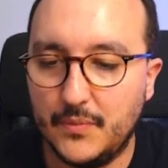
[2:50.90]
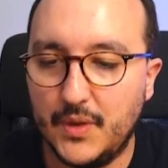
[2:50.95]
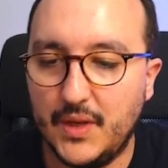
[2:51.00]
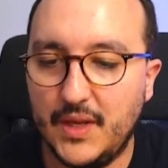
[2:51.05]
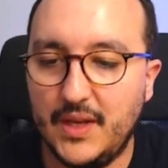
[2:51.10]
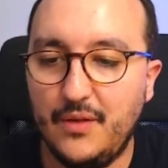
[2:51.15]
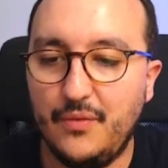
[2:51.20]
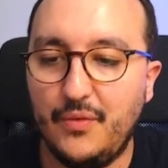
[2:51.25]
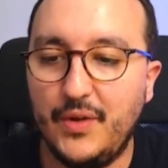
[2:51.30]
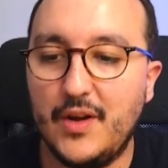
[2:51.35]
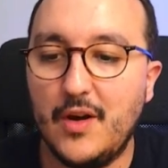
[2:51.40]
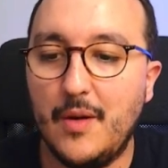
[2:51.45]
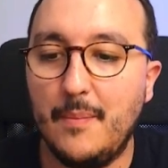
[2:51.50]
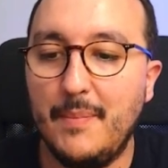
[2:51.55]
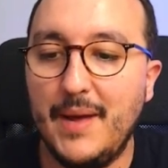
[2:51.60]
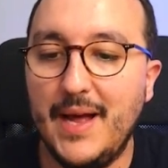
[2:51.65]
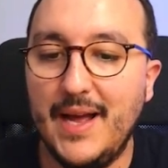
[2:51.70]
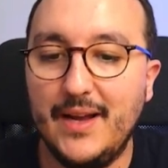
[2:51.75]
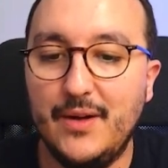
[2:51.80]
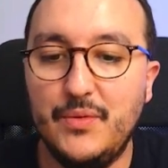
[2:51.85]
If we come
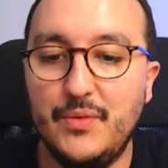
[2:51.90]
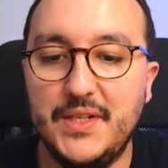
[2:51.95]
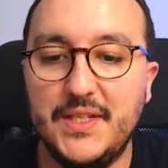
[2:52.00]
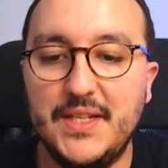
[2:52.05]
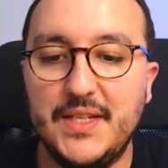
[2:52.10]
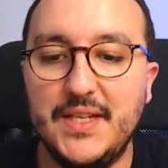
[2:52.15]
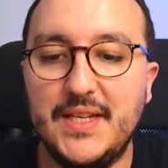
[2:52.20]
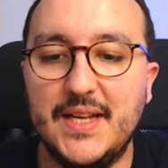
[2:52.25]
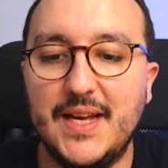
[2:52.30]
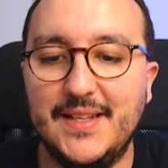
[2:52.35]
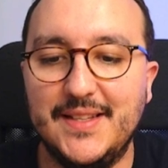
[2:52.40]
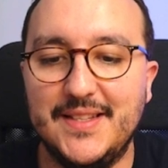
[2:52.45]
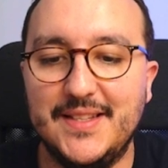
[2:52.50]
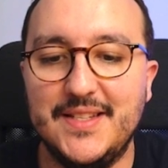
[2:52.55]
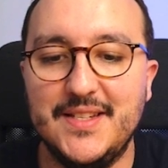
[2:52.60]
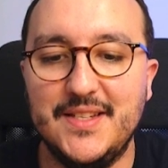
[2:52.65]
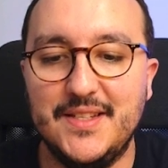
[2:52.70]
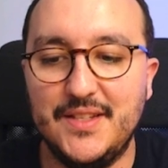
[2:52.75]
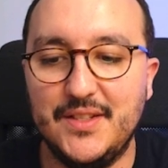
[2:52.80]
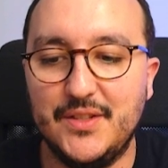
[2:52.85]
back, we see that
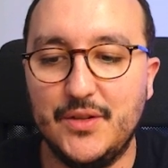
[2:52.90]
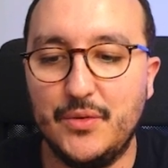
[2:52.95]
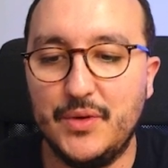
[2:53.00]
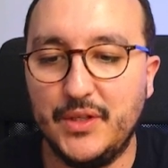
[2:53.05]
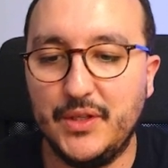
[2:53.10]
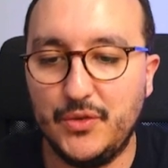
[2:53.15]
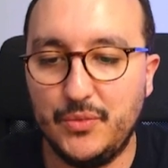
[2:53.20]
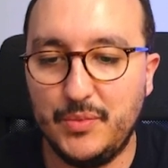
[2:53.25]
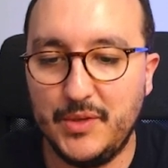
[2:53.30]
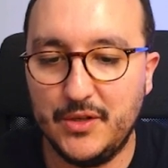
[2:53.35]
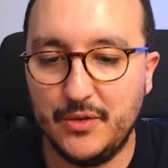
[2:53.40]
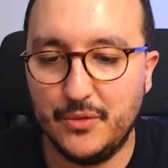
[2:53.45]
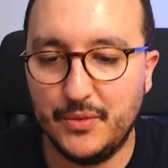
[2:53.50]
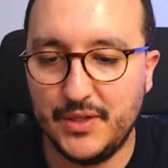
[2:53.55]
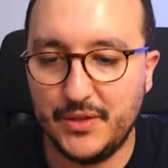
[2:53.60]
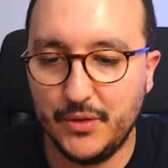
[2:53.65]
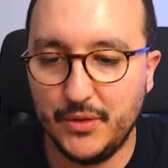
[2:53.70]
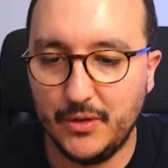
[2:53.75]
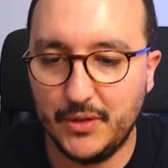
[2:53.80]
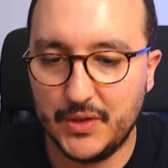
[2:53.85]
this is going to be the
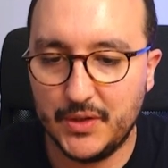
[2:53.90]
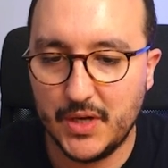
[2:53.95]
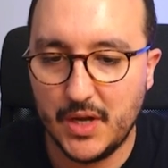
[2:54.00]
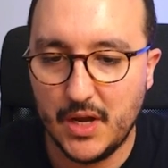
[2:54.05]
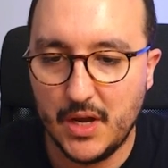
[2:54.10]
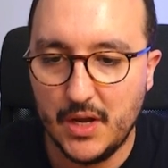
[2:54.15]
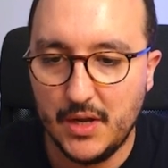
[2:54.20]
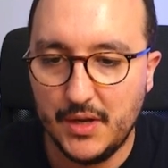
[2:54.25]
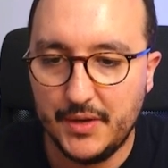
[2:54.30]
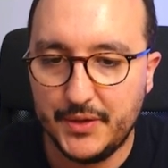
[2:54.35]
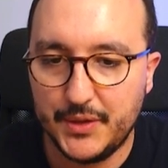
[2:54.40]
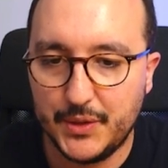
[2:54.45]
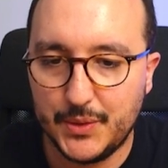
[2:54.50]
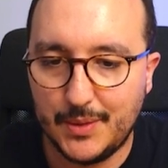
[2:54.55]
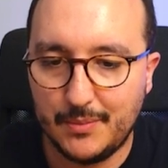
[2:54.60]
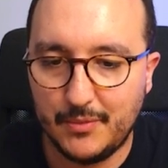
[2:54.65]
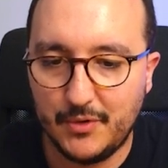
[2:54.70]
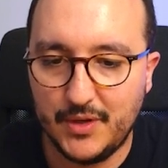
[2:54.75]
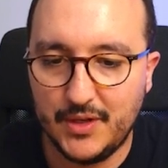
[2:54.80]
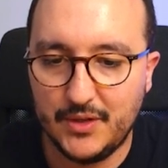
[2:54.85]
result. So
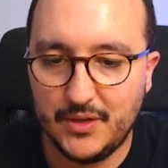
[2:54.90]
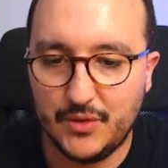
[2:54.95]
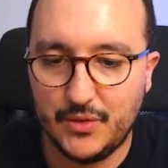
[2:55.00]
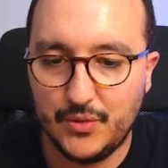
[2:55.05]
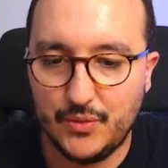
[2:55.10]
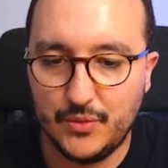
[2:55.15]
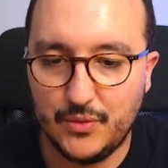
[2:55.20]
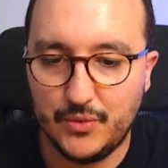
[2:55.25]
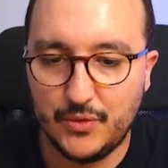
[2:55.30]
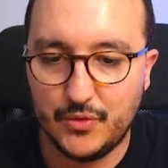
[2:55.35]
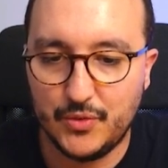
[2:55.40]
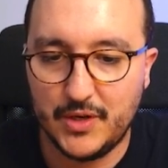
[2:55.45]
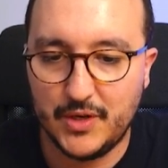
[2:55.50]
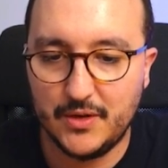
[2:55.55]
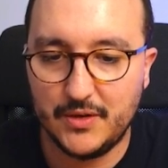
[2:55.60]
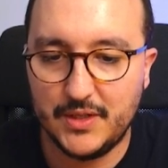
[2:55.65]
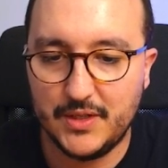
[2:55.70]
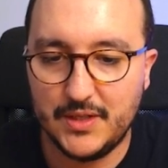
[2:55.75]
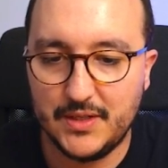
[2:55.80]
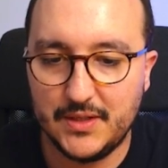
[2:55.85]
I'm going to
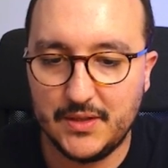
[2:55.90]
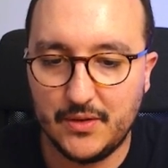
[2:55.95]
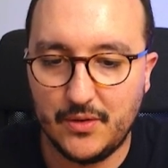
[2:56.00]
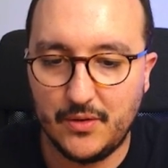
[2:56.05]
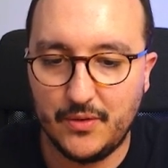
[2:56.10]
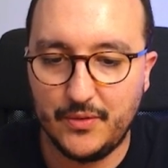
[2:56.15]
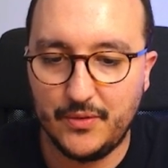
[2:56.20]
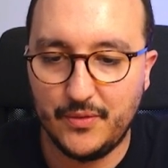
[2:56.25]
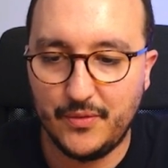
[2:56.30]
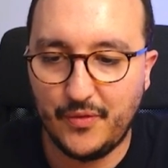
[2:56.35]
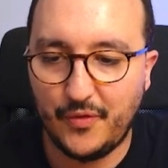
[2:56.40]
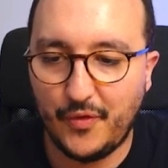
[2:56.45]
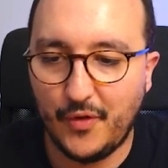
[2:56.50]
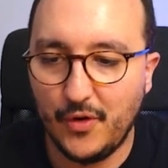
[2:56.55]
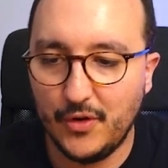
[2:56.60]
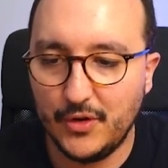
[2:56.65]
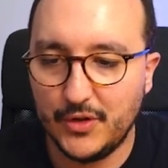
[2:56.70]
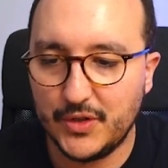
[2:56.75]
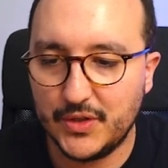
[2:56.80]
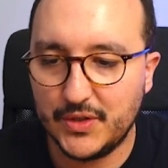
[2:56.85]
trigger this on
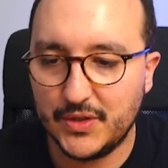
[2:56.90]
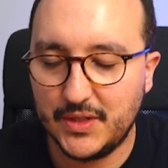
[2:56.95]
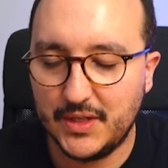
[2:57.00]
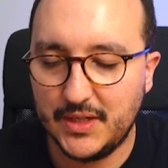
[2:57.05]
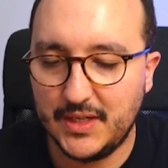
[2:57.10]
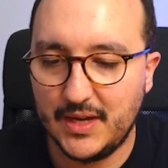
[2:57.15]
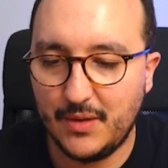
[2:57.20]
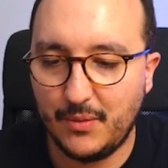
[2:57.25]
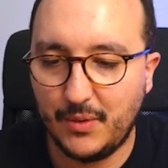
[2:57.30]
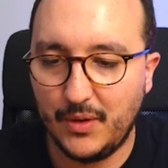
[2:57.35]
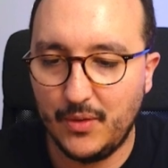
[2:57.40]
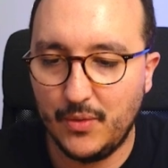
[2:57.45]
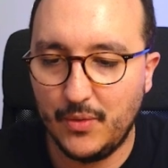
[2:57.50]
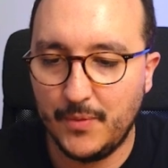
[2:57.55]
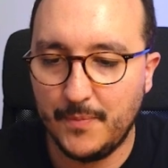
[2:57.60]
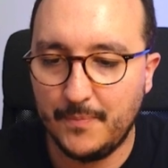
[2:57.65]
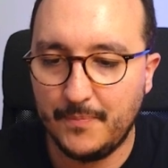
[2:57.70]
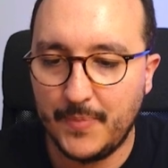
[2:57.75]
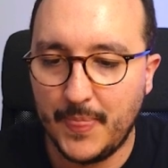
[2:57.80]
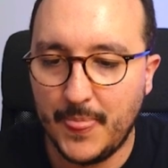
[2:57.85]
false. There we
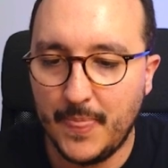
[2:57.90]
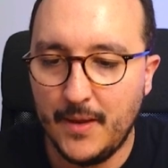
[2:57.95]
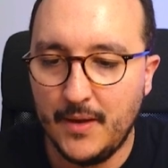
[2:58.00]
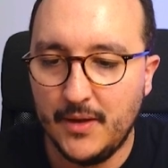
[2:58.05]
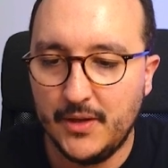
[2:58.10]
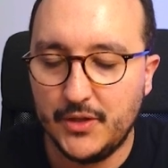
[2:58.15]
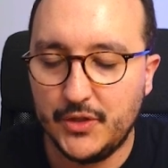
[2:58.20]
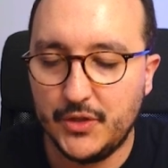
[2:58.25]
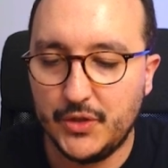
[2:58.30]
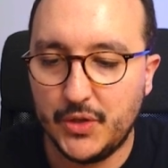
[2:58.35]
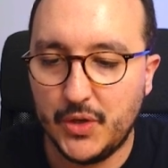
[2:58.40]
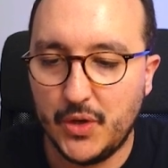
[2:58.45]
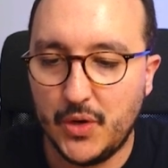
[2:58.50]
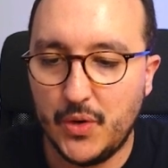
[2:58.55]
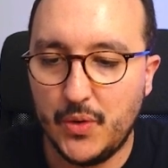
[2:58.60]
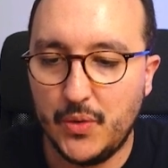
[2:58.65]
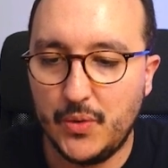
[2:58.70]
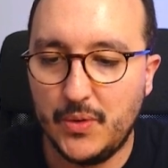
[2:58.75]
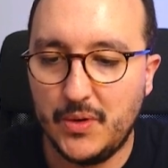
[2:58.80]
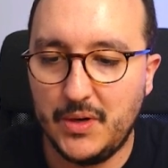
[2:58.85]
go.
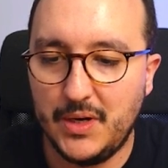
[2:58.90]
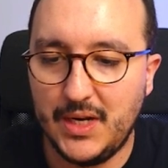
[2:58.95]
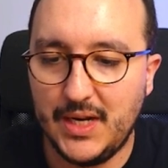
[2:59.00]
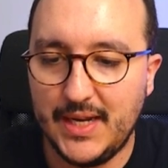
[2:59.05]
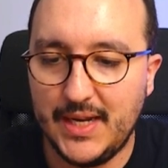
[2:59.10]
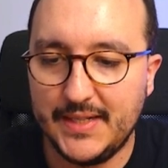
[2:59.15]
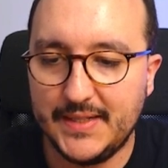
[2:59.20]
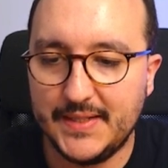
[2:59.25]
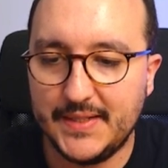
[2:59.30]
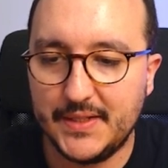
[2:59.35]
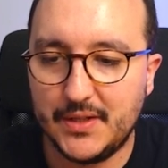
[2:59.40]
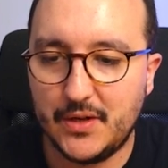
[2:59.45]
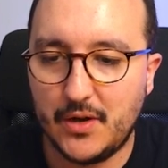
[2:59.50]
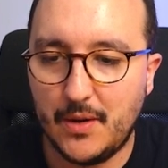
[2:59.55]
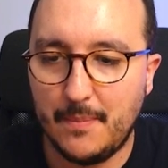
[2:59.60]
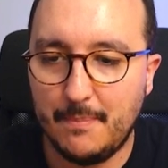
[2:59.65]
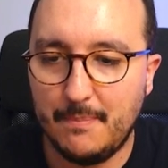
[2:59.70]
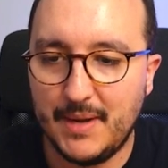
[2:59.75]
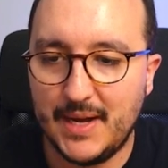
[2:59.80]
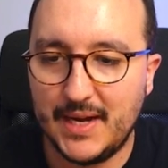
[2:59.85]
So let's
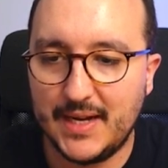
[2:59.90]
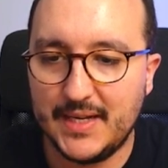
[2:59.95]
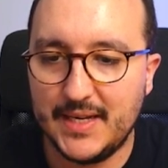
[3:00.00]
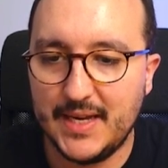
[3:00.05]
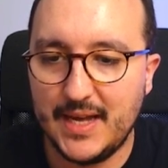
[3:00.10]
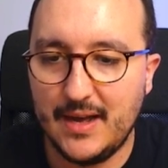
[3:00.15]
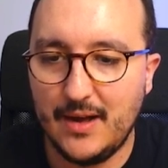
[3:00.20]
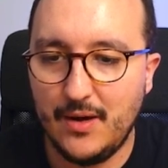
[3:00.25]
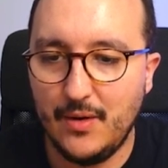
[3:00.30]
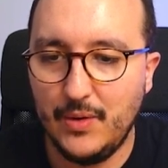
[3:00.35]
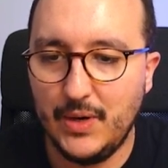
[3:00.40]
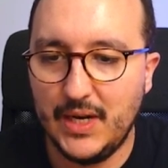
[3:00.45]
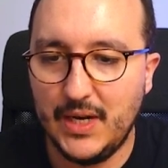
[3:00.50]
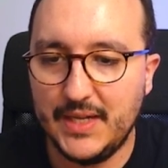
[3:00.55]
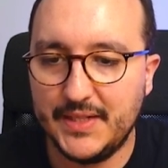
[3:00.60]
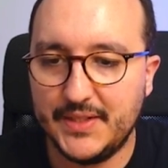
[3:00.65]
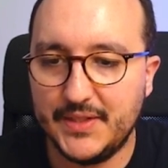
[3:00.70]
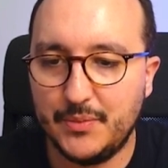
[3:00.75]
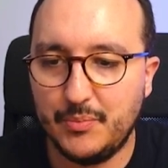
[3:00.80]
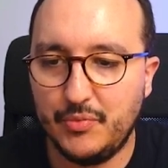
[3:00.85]
come back now.
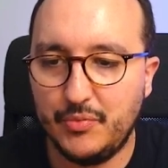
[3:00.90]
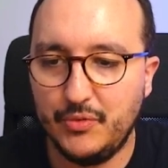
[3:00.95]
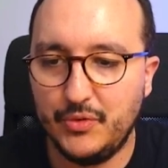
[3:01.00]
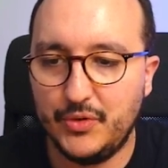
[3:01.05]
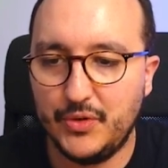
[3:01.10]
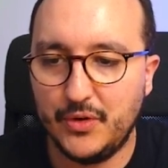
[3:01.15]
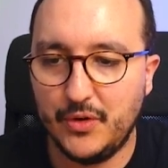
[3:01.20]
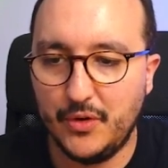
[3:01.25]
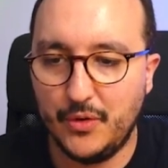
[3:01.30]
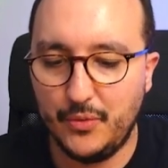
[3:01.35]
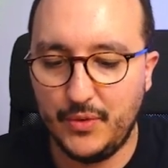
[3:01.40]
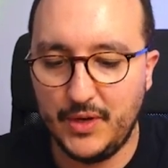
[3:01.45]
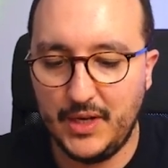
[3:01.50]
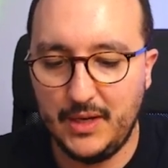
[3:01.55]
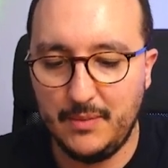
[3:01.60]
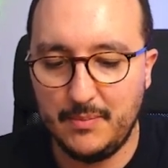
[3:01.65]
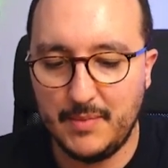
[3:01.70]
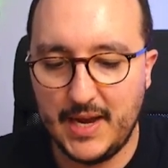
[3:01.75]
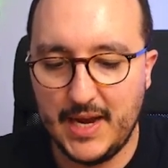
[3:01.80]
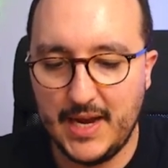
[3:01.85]
Let's put a real
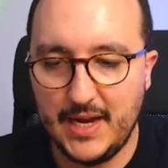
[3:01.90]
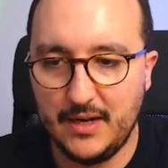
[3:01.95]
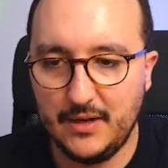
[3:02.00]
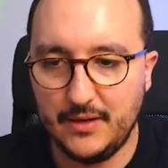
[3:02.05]
email.